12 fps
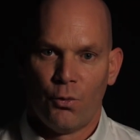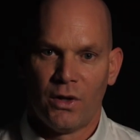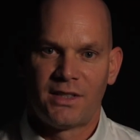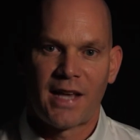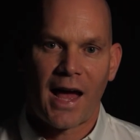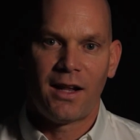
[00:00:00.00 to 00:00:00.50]

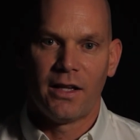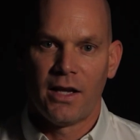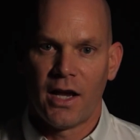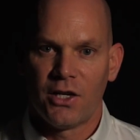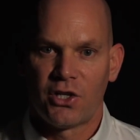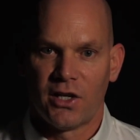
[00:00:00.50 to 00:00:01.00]

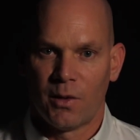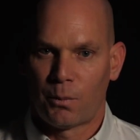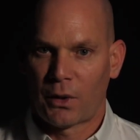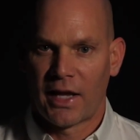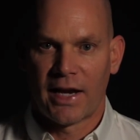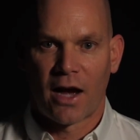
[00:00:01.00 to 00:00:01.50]
retaliation had
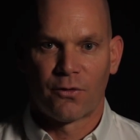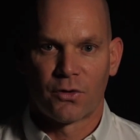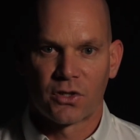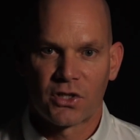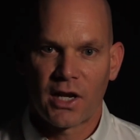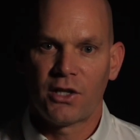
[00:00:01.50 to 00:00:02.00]
played out
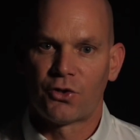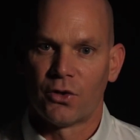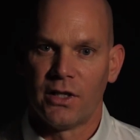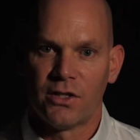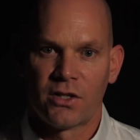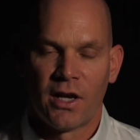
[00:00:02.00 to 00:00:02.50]
for
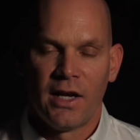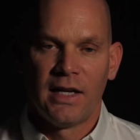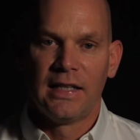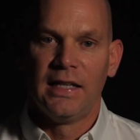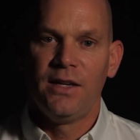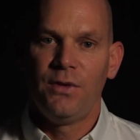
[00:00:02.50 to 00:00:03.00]
centuries,
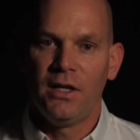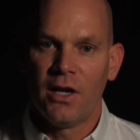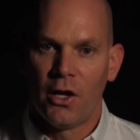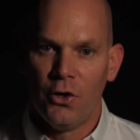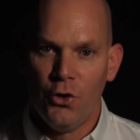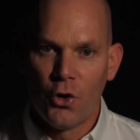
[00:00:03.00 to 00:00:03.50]
leaving
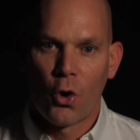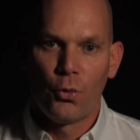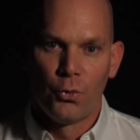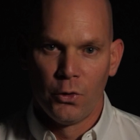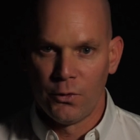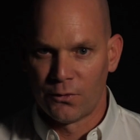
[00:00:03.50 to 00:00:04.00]
no
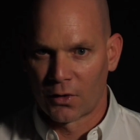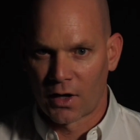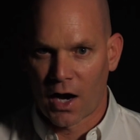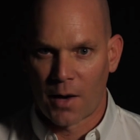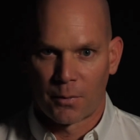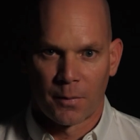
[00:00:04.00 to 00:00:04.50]
room for
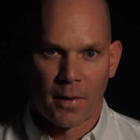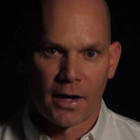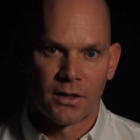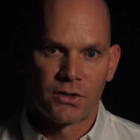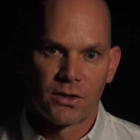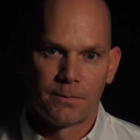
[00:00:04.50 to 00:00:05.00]

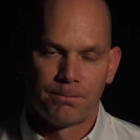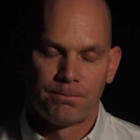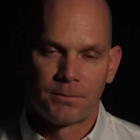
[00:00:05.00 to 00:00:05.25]
compromise.